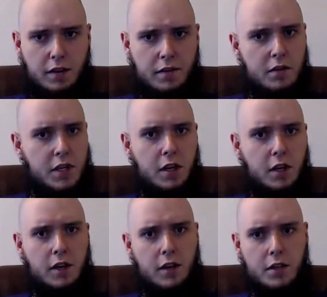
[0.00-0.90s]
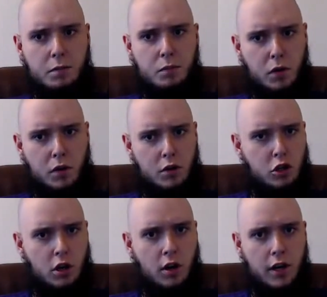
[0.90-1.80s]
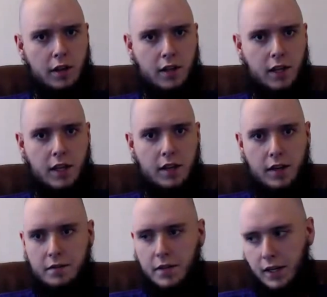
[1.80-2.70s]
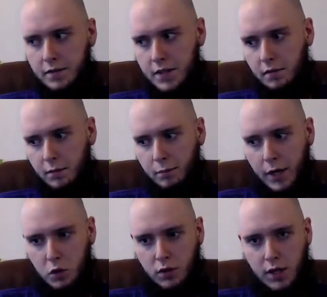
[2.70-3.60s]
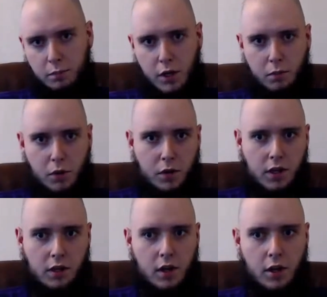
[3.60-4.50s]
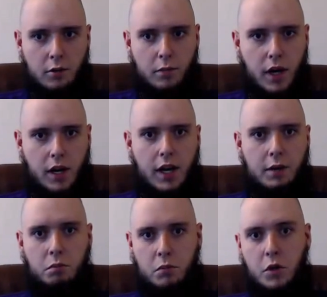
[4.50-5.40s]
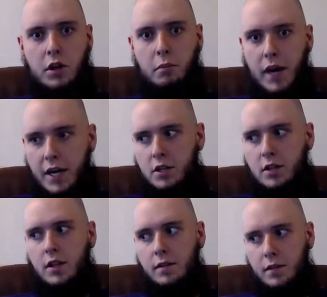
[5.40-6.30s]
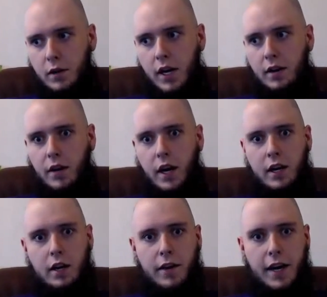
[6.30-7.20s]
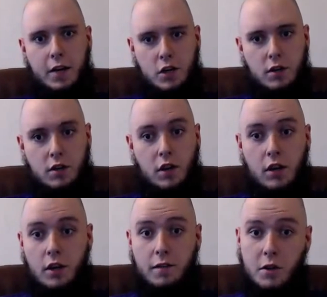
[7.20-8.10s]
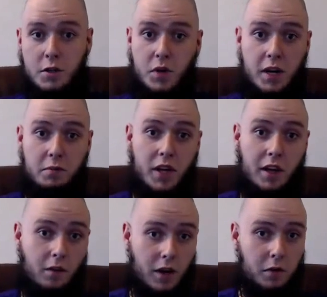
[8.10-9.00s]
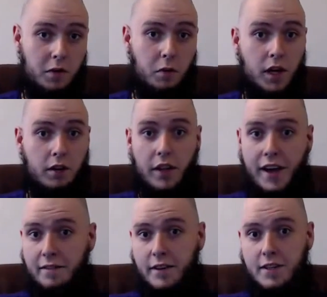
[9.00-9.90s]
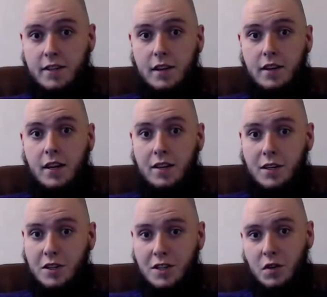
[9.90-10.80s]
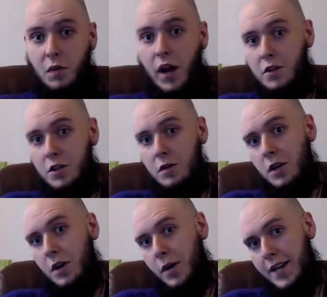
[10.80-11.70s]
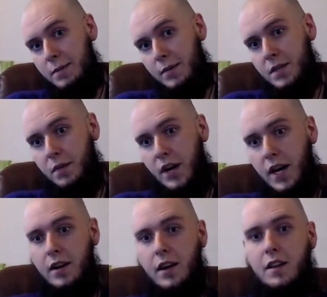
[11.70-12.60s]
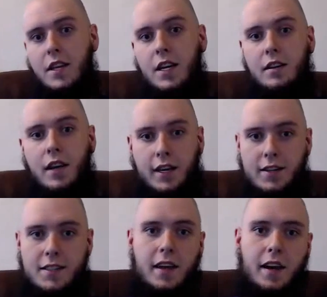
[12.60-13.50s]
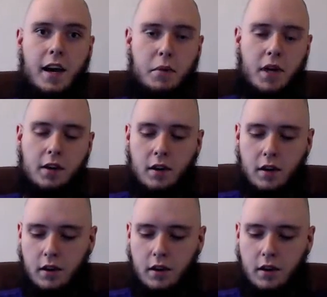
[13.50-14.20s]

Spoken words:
I've never seen an exploded jar or anything like that I've seen from actual beer brewing, but I could imagine that if you have high enough action, if you're just kind of playing around with what life is indigenous around you and hasn't been sprayed, then I could see that happening.